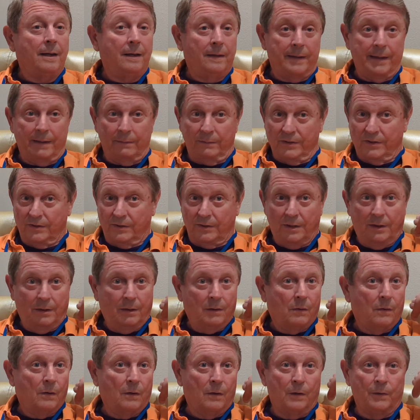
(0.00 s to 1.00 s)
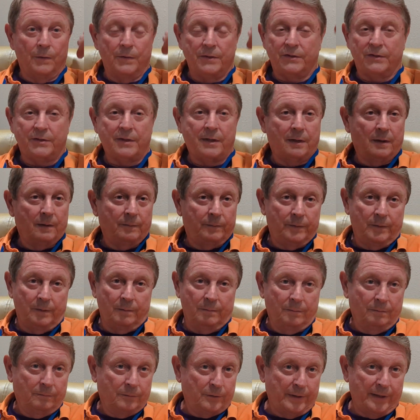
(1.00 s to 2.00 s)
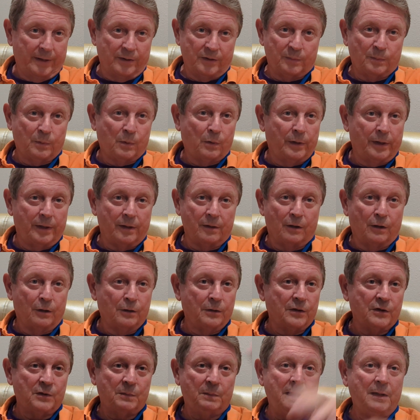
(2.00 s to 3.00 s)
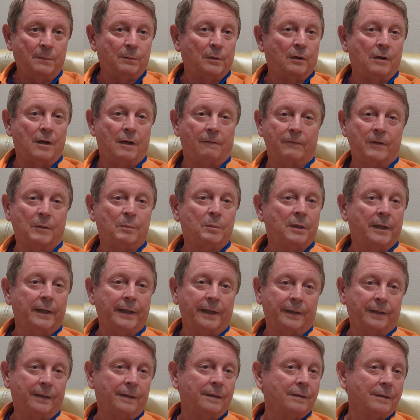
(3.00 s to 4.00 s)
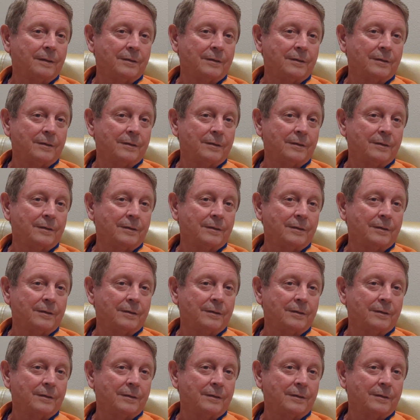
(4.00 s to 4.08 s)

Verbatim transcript: they would see all the seraphim transporting all those people off the planet.